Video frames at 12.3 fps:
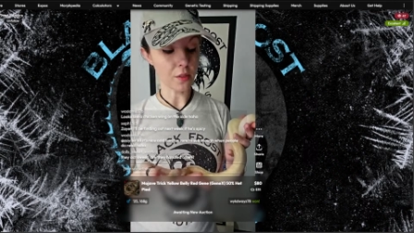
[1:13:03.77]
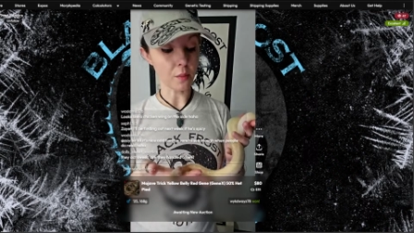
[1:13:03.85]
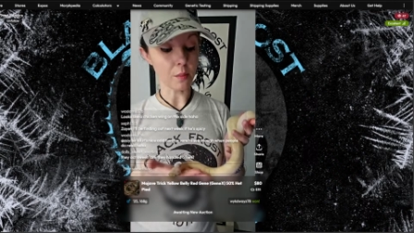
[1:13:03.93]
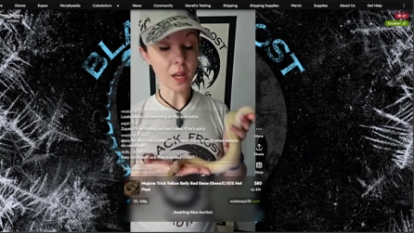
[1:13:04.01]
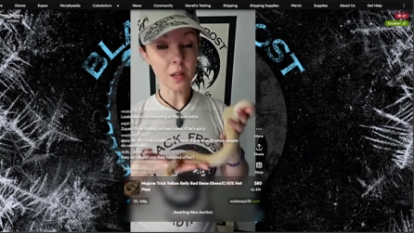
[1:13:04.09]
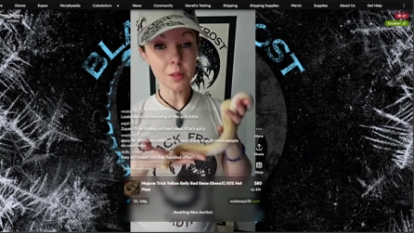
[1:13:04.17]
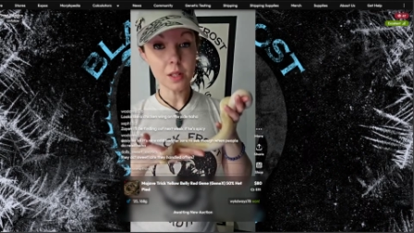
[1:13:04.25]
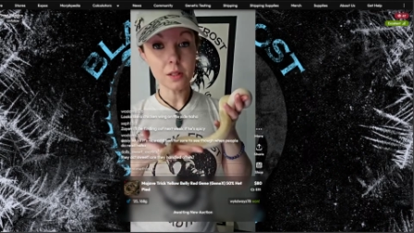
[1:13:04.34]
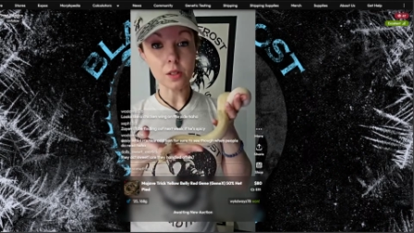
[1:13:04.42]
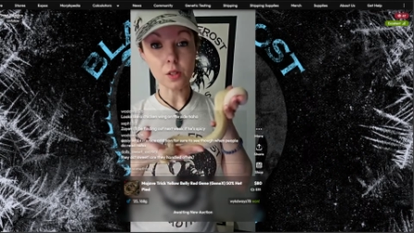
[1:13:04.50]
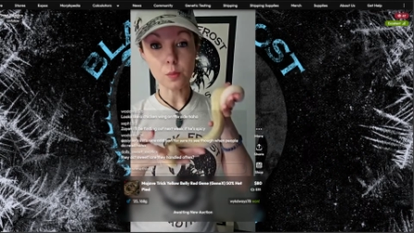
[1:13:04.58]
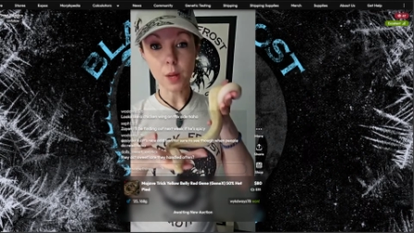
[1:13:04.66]
the babies
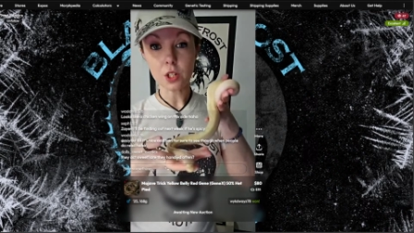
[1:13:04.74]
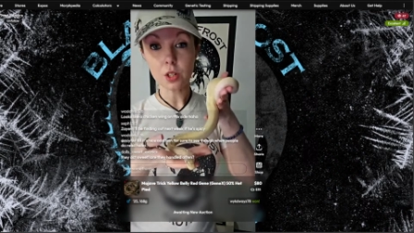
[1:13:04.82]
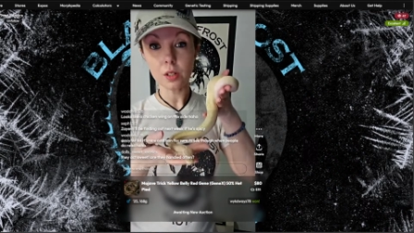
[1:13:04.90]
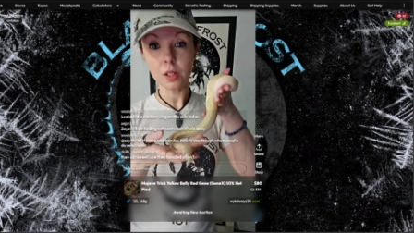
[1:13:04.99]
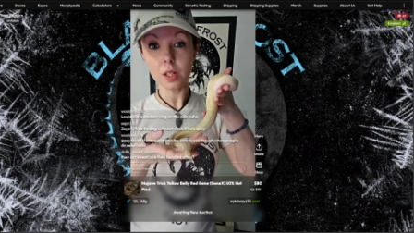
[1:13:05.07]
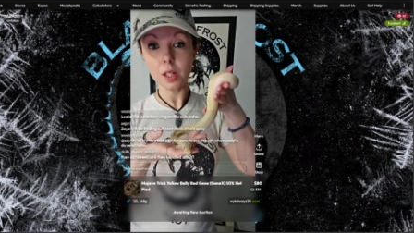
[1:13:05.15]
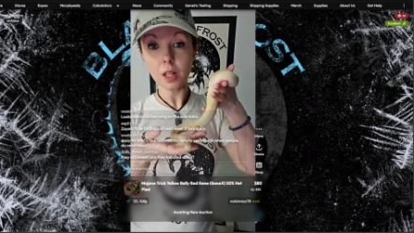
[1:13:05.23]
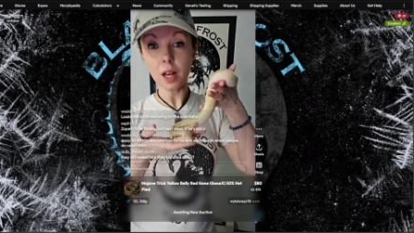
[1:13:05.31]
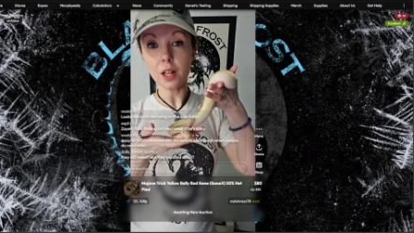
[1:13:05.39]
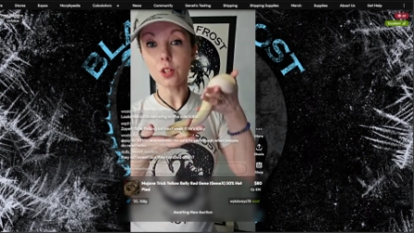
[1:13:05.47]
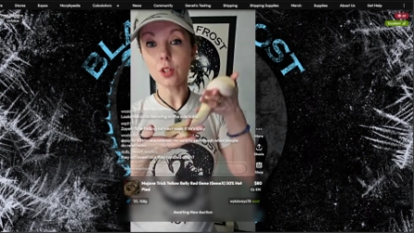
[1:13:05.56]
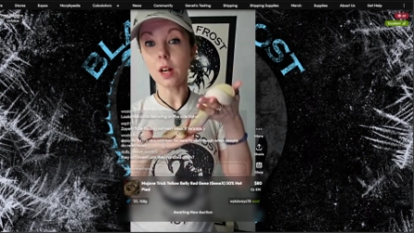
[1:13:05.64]
especially,
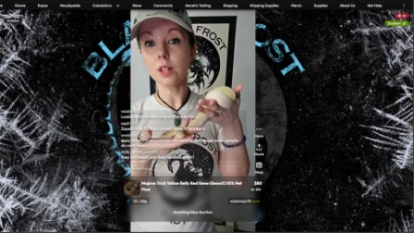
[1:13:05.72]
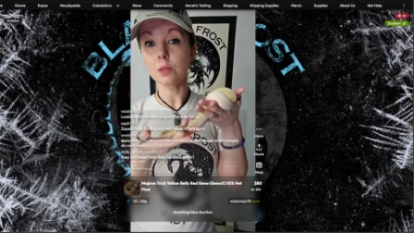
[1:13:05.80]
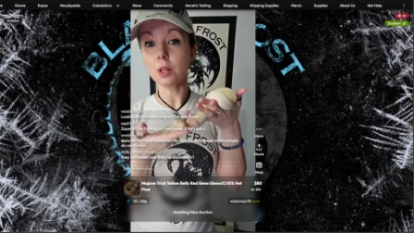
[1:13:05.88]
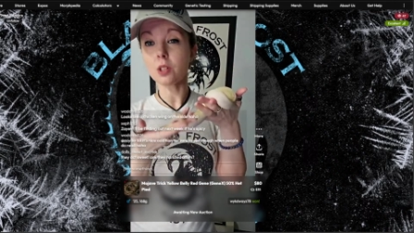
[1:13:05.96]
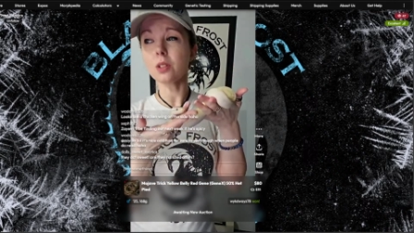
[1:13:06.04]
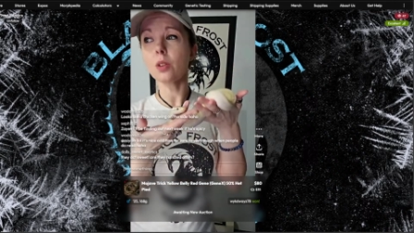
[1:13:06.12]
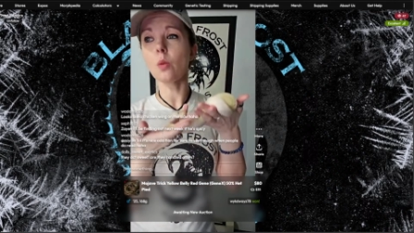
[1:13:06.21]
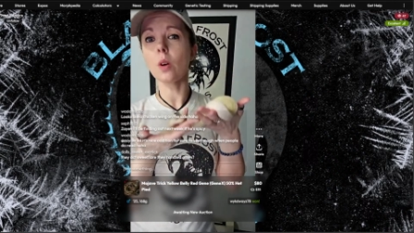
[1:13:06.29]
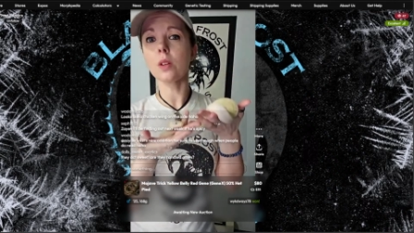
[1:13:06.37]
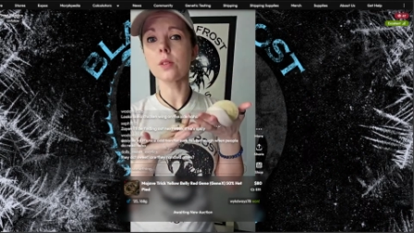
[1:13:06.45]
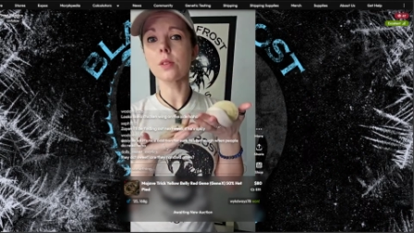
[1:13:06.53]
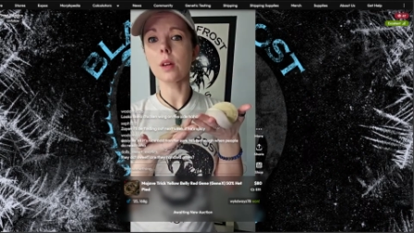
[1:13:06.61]
I try, especially the
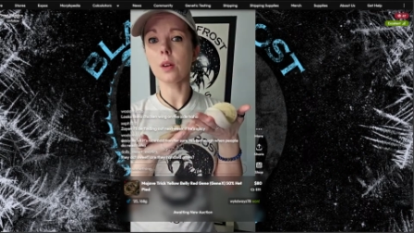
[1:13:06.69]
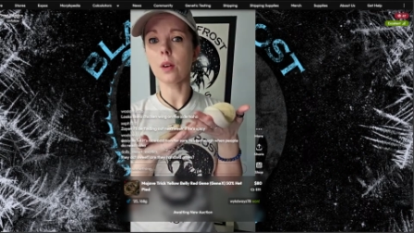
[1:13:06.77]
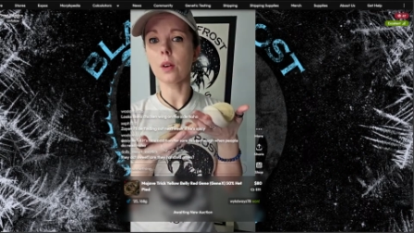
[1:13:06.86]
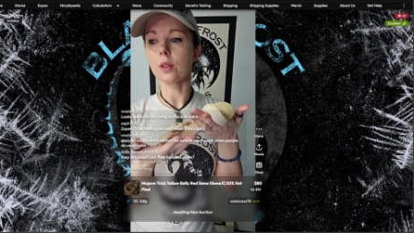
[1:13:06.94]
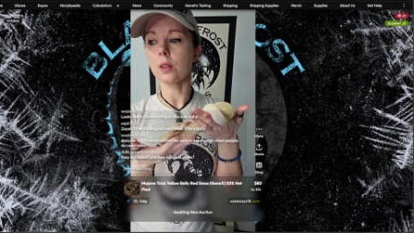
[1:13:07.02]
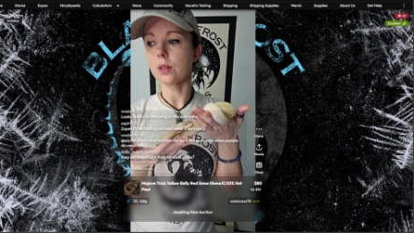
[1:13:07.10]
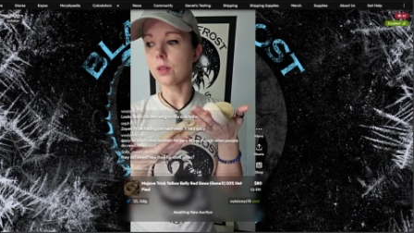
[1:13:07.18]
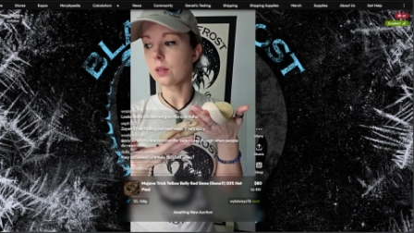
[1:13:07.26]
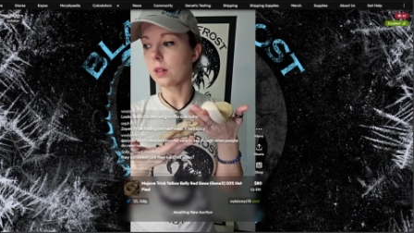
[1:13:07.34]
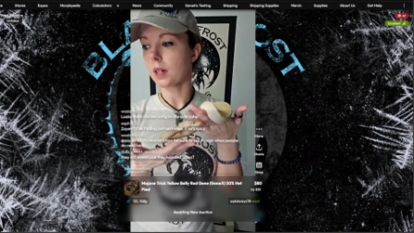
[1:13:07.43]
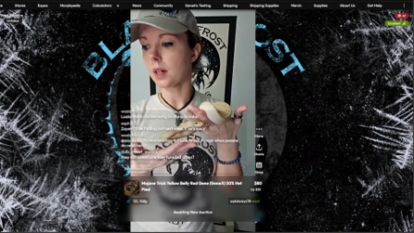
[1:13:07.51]
ones that are a little